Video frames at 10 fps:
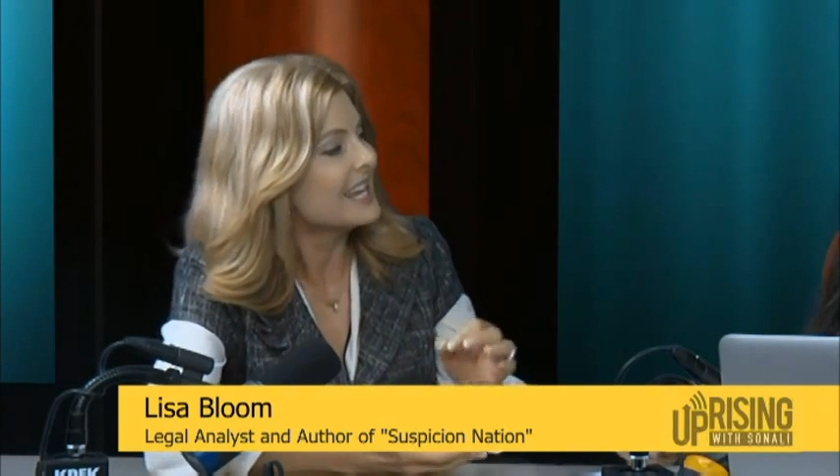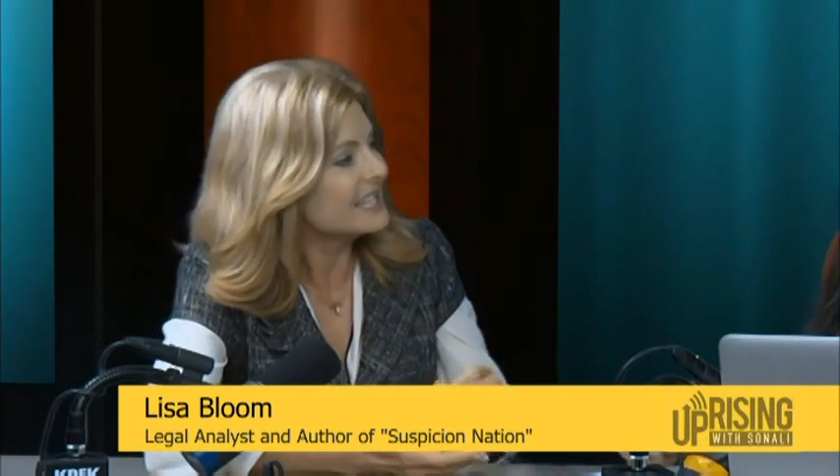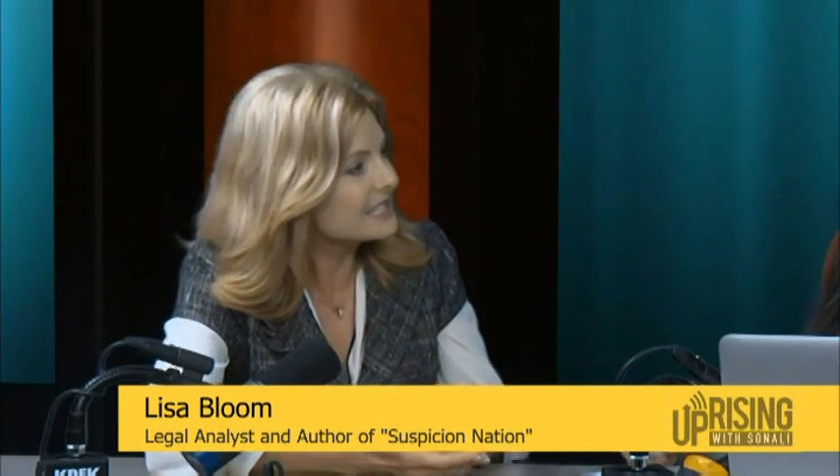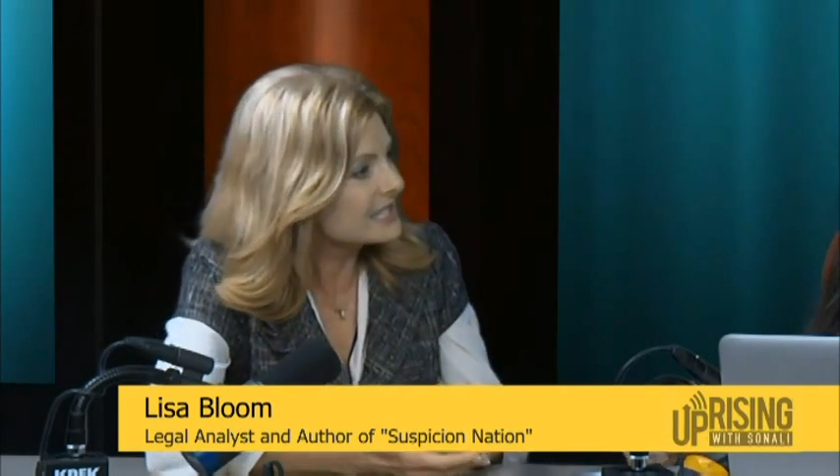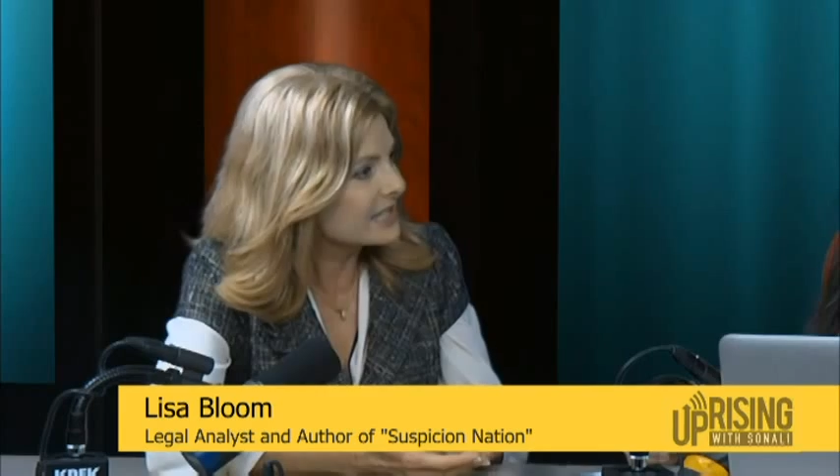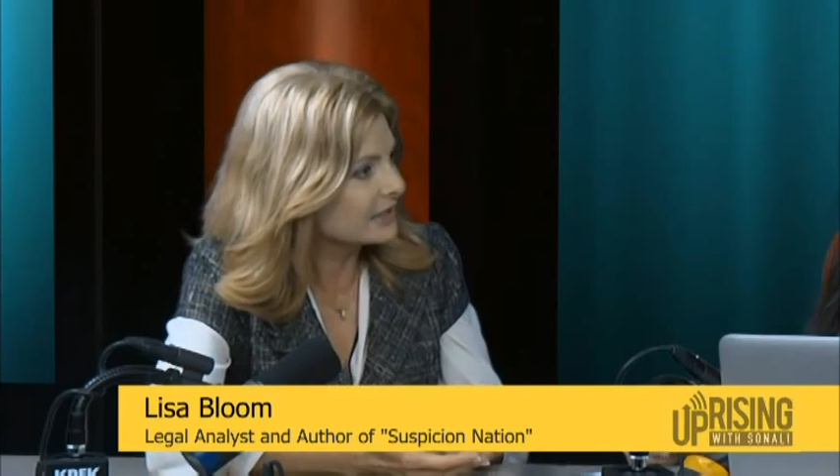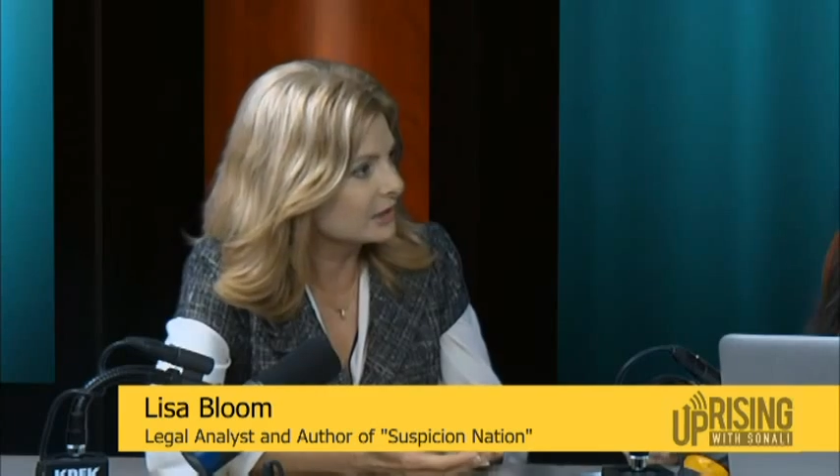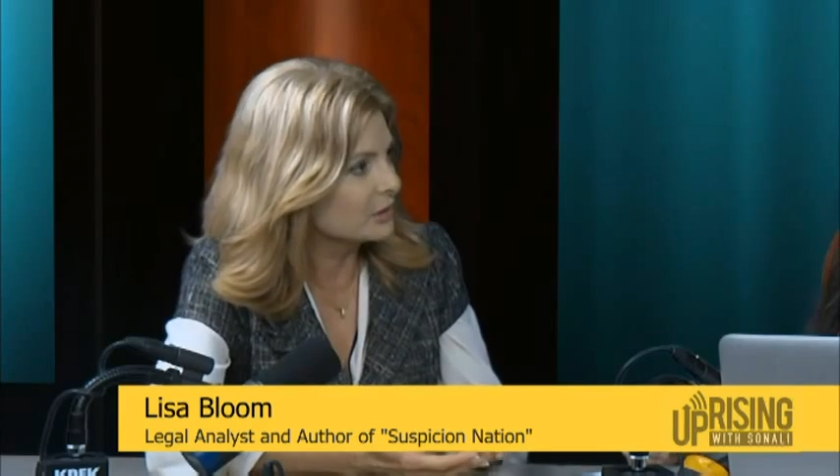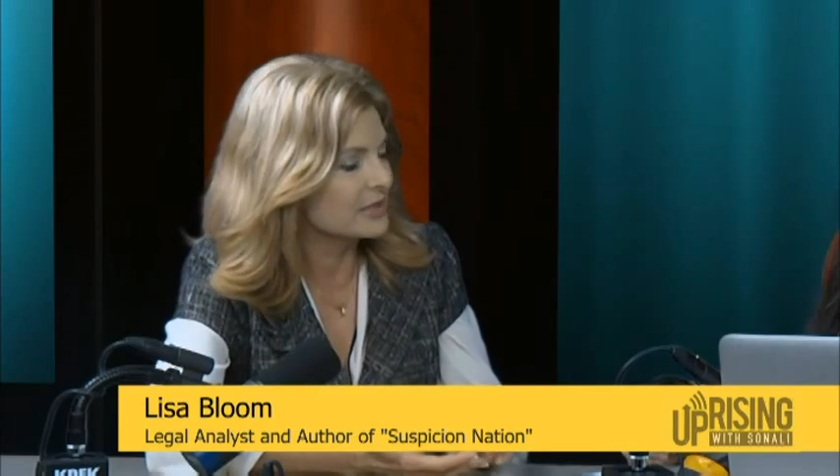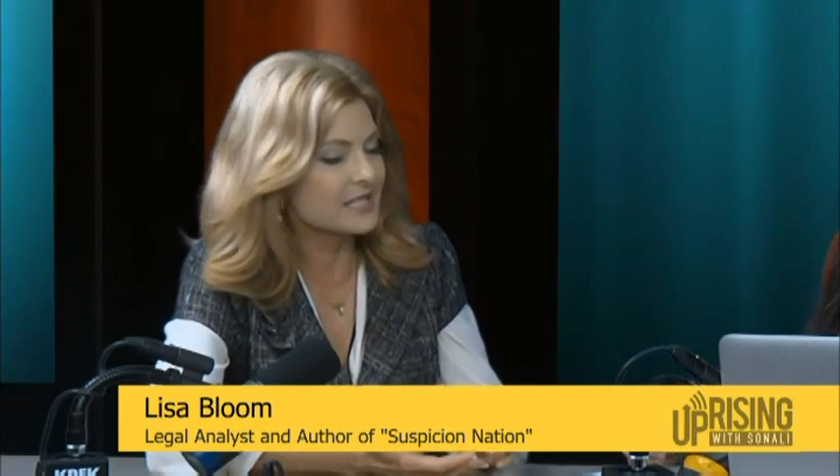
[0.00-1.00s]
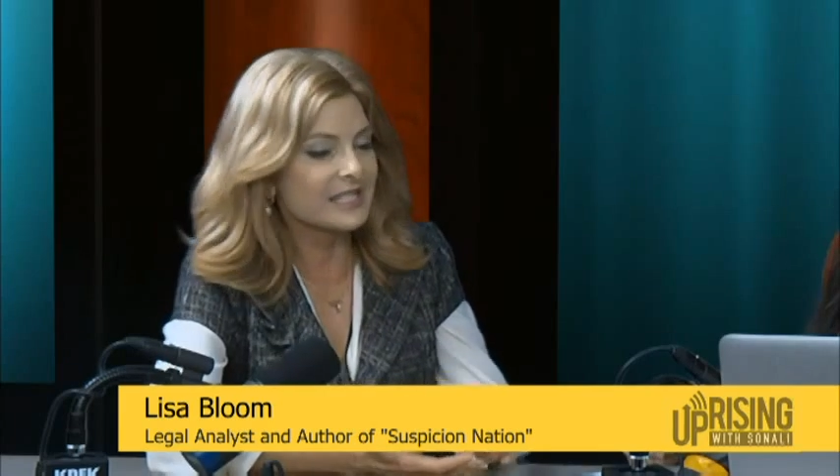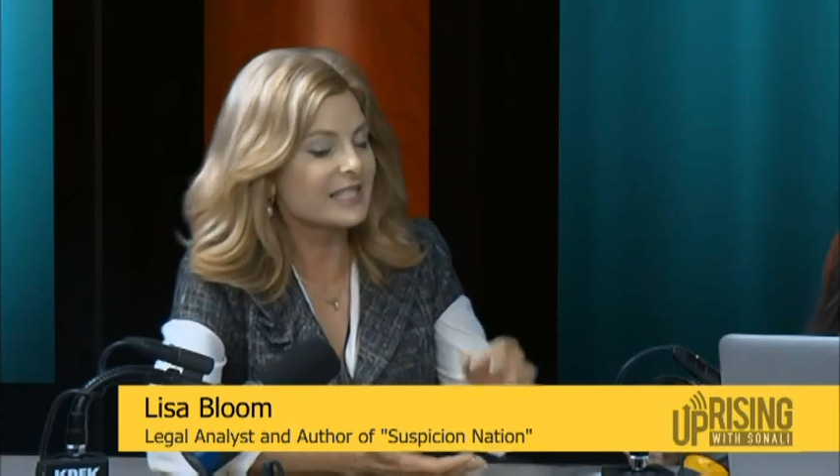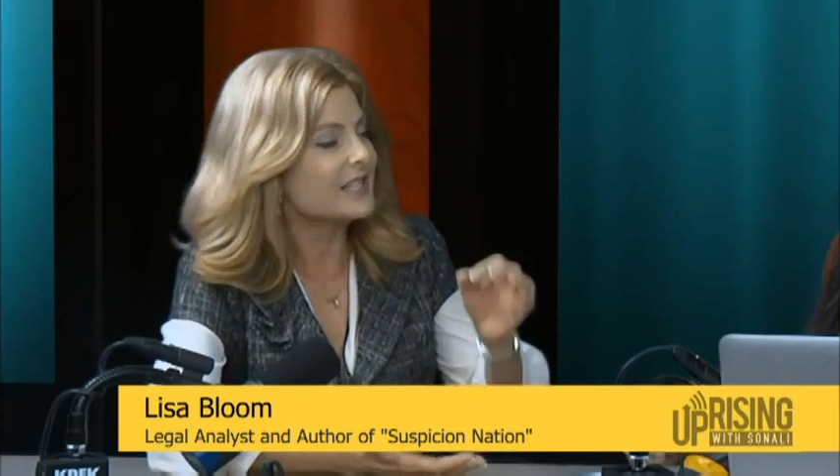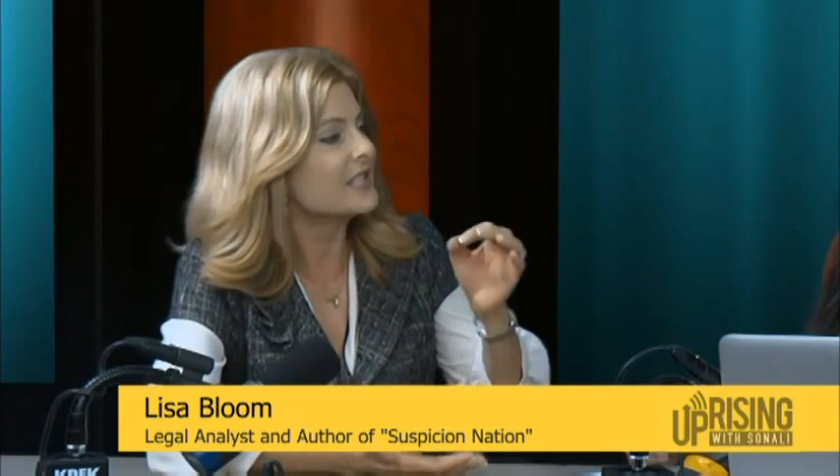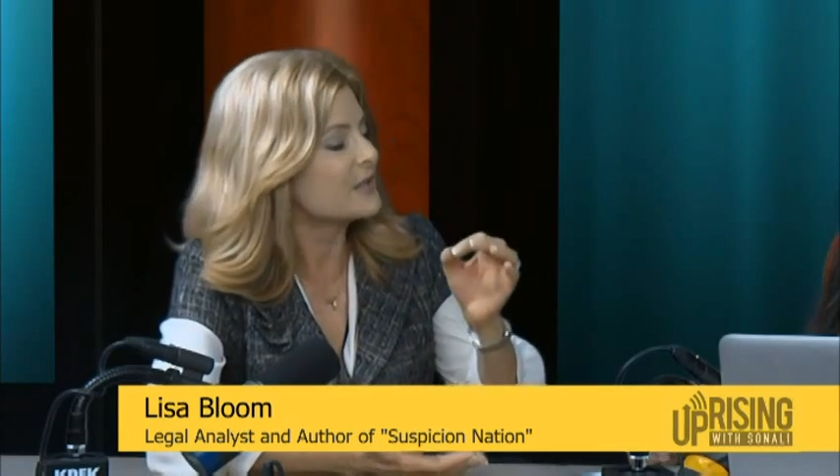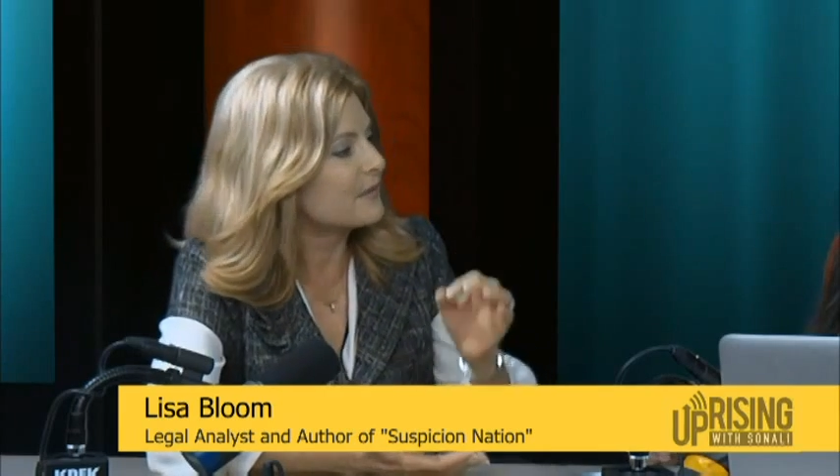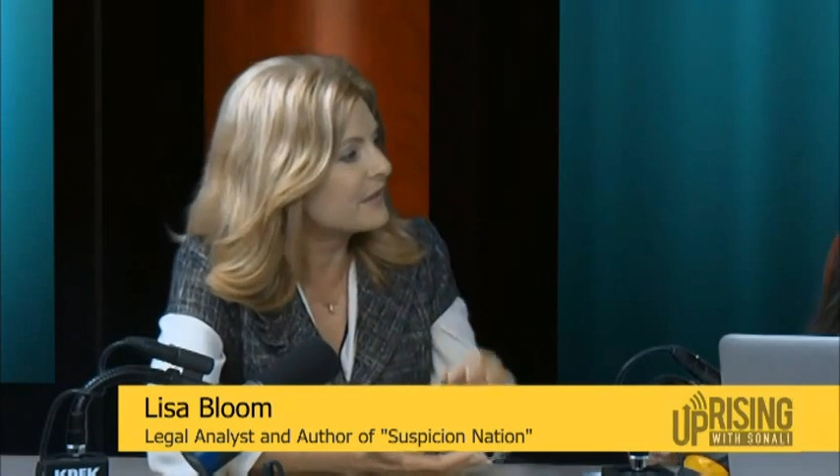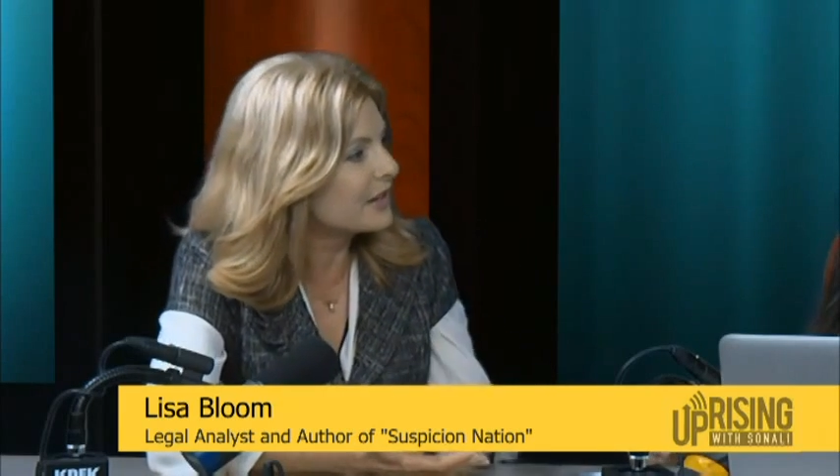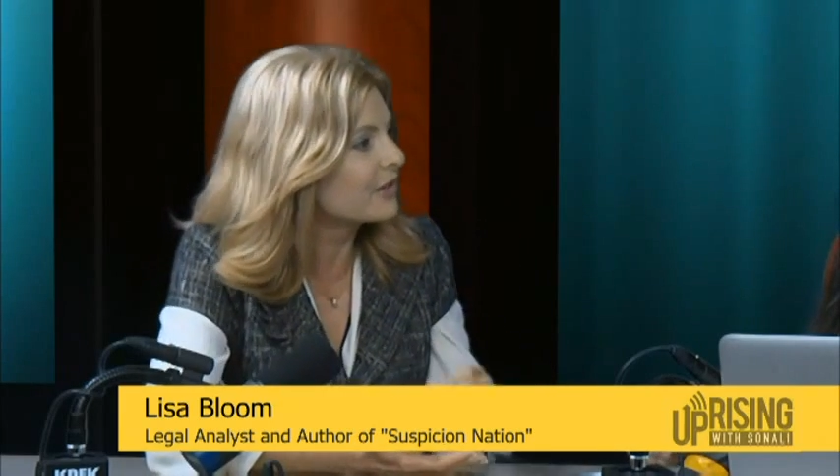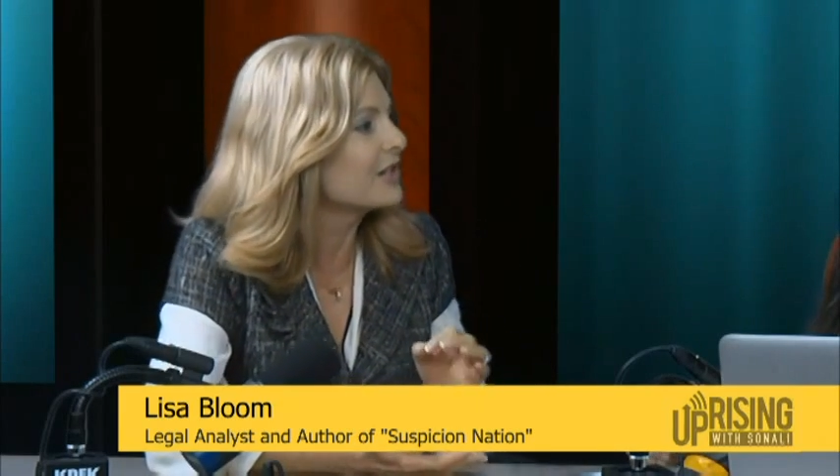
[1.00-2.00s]
in St. Louis. Indeed, this
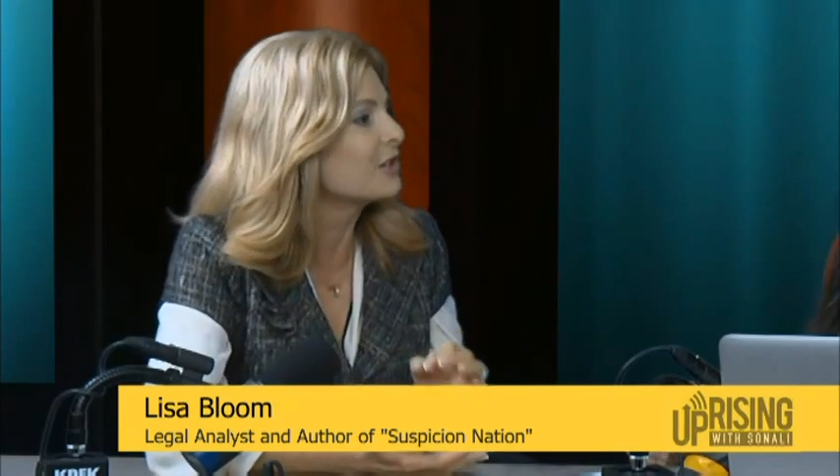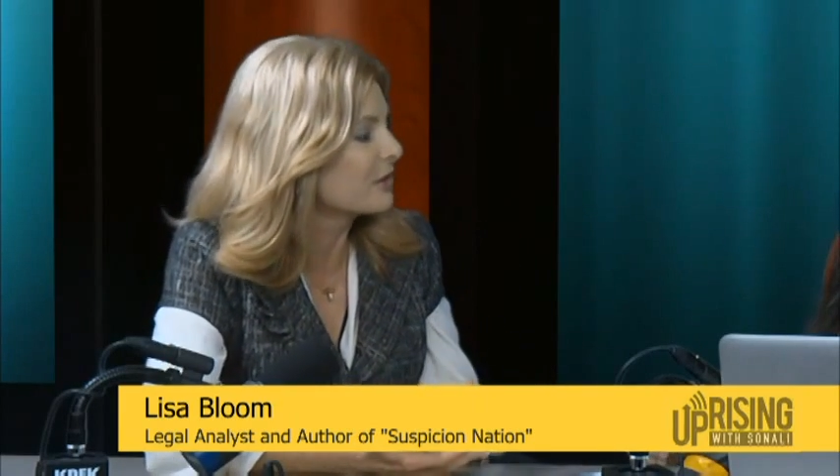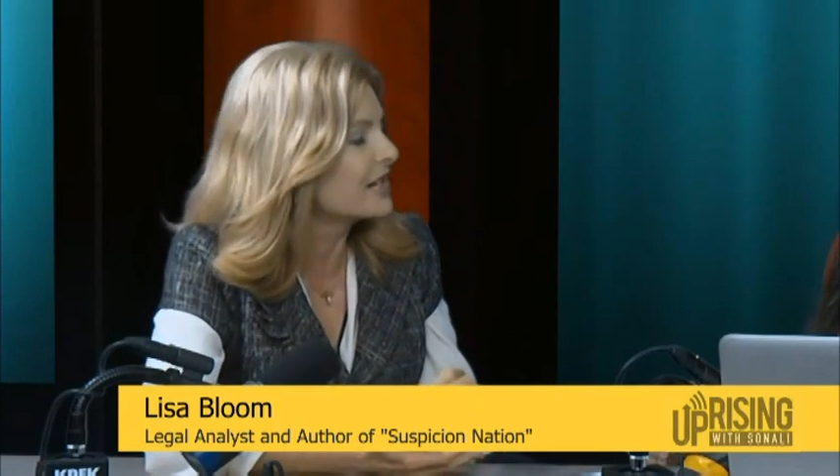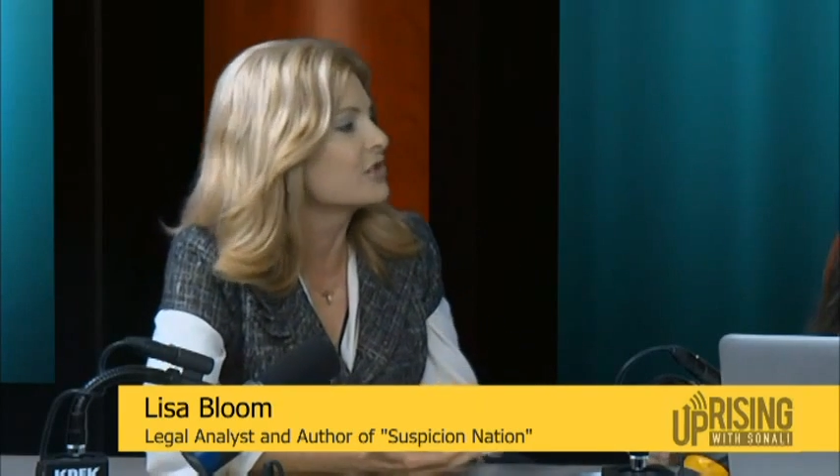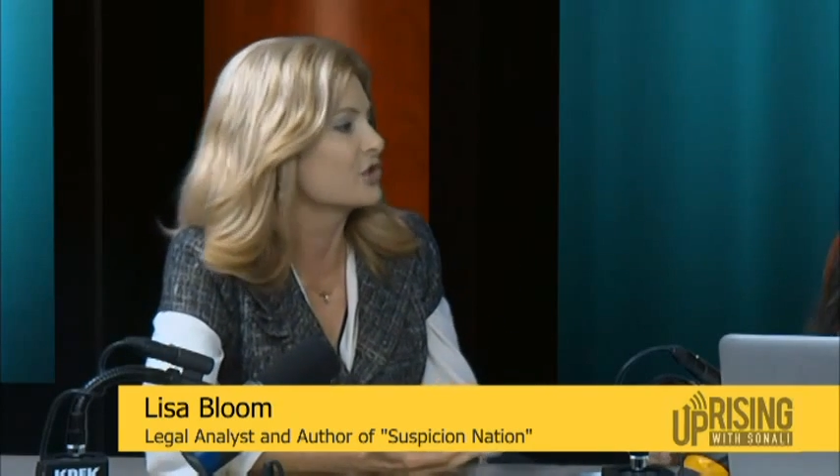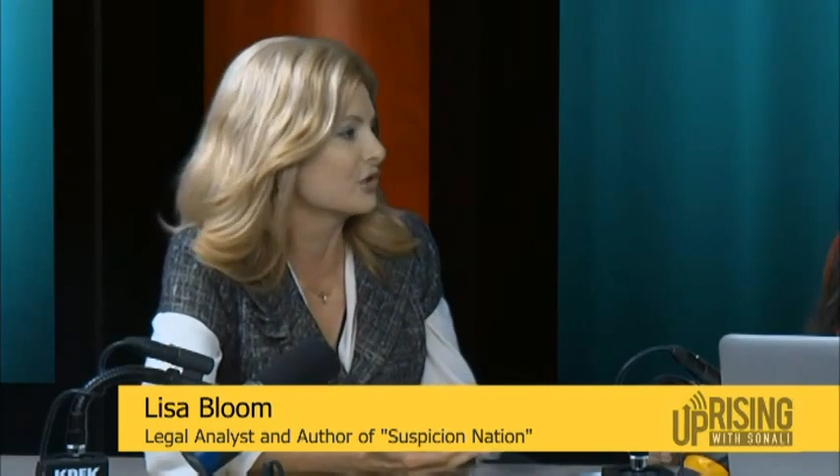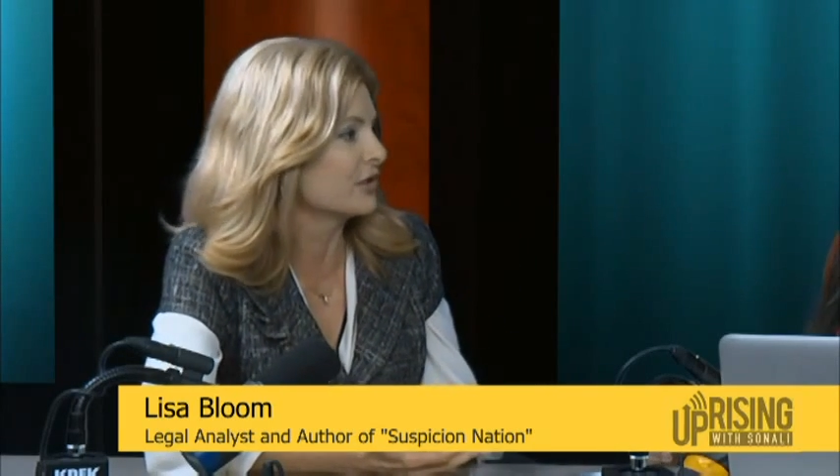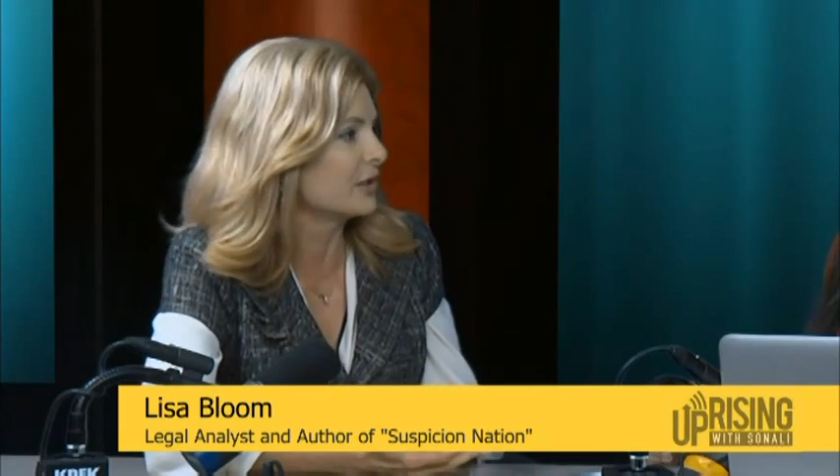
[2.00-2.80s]
very grand jury,